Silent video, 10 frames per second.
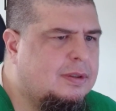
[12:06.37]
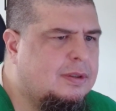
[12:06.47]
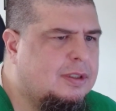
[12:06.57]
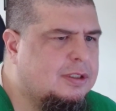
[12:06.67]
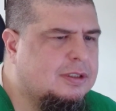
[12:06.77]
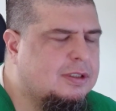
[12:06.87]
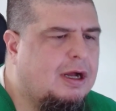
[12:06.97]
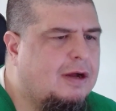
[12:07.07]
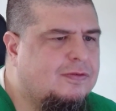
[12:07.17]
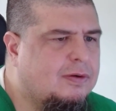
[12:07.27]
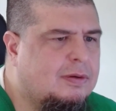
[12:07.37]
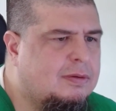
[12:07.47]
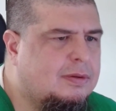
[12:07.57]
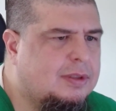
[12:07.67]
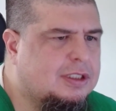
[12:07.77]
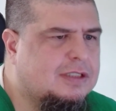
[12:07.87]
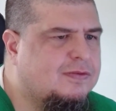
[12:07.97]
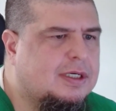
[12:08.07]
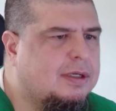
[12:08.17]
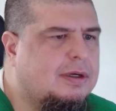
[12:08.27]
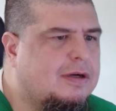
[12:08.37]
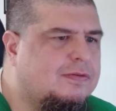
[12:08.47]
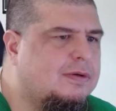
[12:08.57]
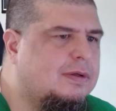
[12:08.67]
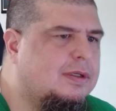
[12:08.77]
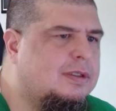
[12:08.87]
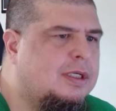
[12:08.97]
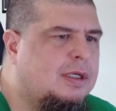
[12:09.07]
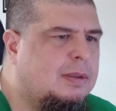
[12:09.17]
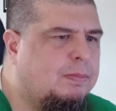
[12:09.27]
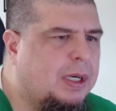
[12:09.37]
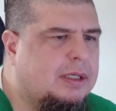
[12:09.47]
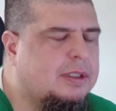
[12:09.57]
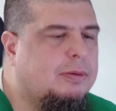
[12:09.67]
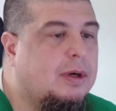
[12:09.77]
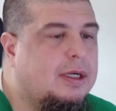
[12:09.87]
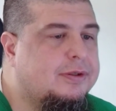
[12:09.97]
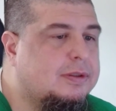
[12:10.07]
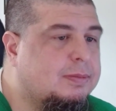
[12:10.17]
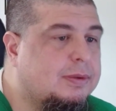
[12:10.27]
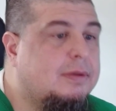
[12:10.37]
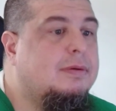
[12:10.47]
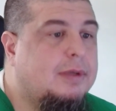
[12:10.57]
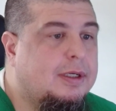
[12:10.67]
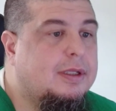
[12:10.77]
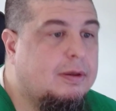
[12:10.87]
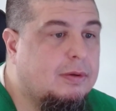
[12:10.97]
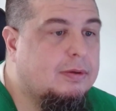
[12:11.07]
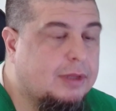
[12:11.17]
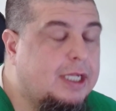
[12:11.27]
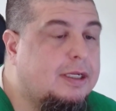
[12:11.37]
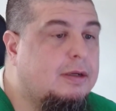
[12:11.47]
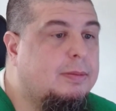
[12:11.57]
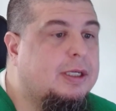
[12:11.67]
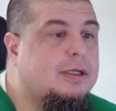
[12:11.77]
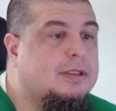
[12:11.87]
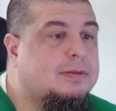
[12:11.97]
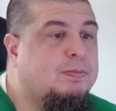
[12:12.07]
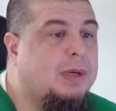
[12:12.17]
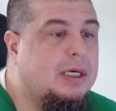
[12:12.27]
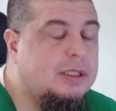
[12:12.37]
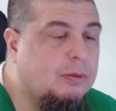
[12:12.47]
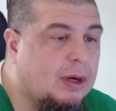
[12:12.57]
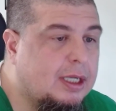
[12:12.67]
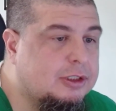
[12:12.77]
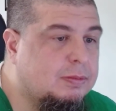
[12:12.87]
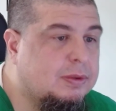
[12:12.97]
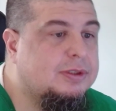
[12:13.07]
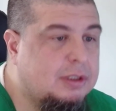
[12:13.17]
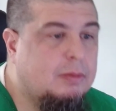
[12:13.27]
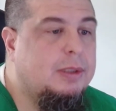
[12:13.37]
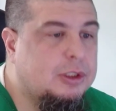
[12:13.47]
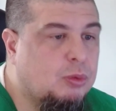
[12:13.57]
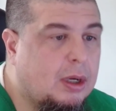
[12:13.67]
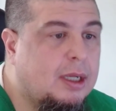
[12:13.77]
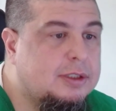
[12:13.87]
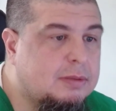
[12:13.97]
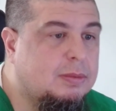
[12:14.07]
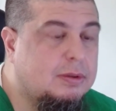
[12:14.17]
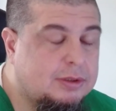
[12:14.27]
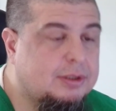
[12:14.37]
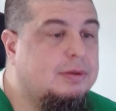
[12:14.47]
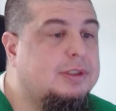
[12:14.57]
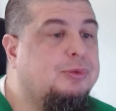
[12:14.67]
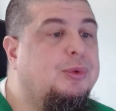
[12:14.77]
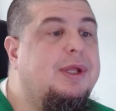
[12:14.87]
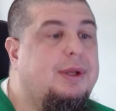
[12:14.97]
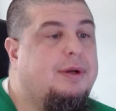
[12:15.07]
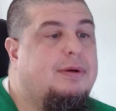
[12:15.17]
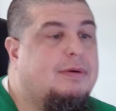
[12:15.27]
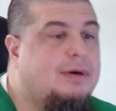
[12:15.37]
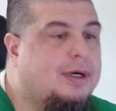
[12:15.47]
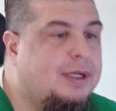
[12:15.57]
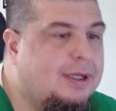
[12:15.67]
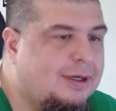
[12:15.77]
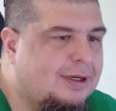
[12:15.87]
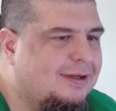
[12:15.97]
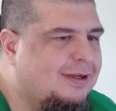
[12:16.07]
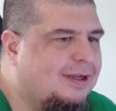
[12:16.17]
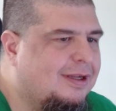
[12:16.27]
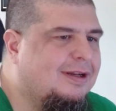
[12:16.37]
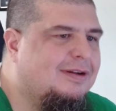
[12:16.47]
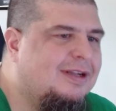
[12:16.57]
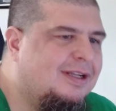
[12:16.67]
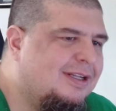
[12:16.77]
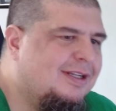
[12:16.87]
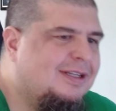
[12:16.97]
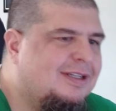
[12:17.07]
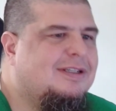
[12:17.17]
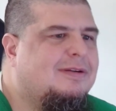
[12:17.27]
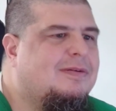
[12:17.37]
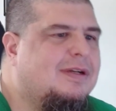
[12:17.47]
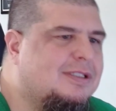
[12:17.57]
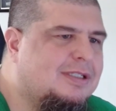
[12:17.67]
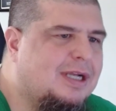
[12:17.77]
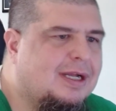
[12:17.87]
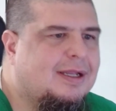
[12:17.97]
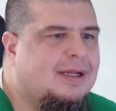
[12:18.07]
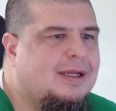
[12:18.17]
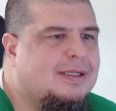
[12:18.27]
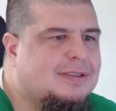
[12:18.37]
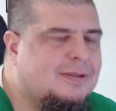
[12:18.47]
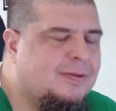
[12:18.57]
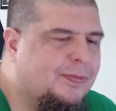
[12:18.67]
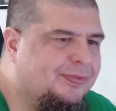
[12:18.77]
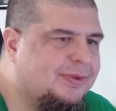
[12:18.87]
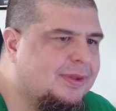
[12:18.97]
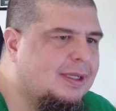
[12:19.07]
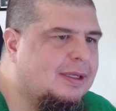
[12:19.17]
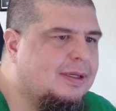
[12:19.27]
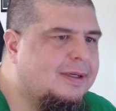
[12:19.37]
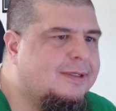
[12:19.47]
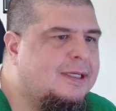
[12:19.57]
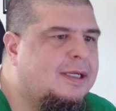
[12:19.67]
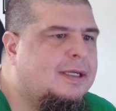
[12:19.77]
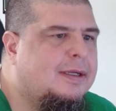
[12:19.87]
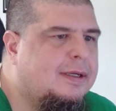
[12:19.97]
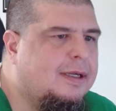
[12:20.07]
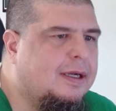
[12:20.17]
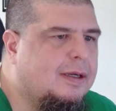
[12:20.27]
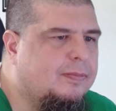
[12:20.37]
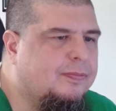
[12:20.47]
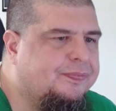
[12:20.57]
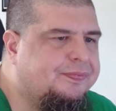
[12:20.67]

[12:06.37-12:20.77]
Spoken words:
this is awful. This is fucking awful. It's barely watchable. And I thought, well, thank you, because barely watchable still means watchable, so it's a win, right? It's like, what a jackass. And